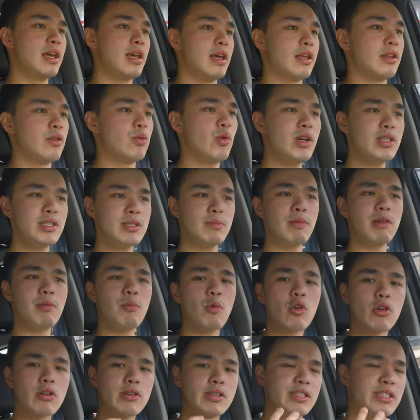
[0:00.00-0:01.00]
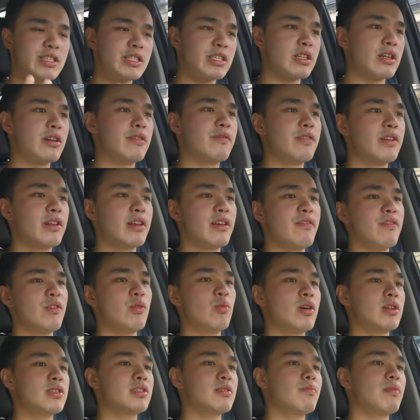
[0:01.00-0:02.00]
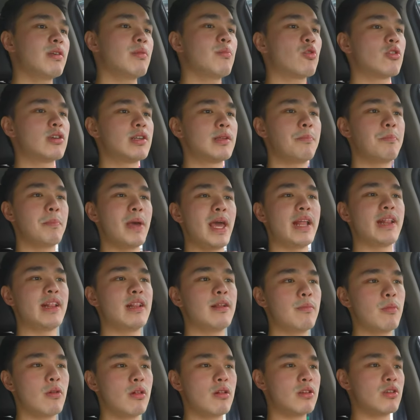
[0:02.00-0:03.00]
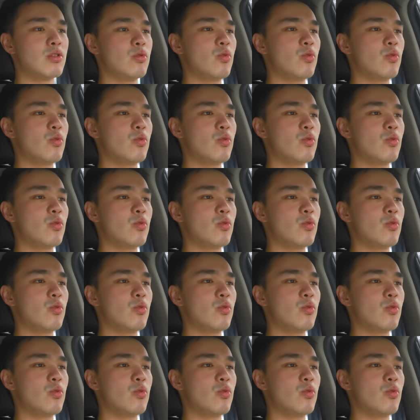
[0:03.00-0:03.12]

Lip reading: and you want something more conservative, you want something more dependable,